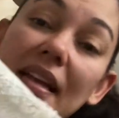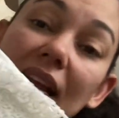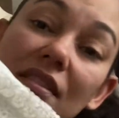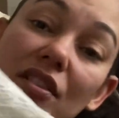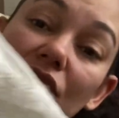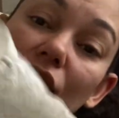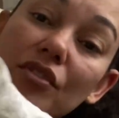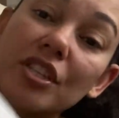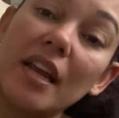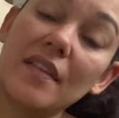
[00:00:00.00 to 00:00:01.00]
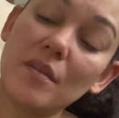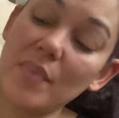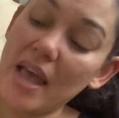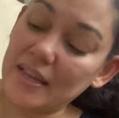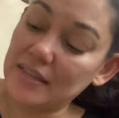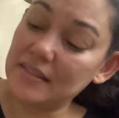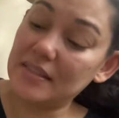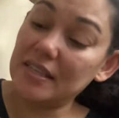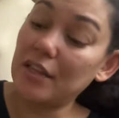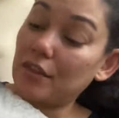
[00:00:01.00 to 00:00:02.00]
It has the crochet in the back. It's
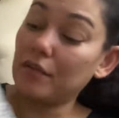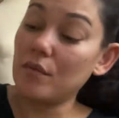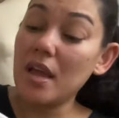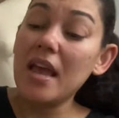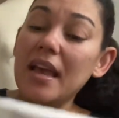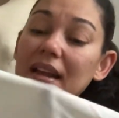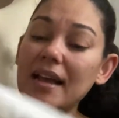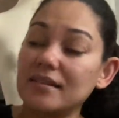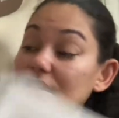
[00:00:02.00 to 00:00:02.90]
see-through. It has a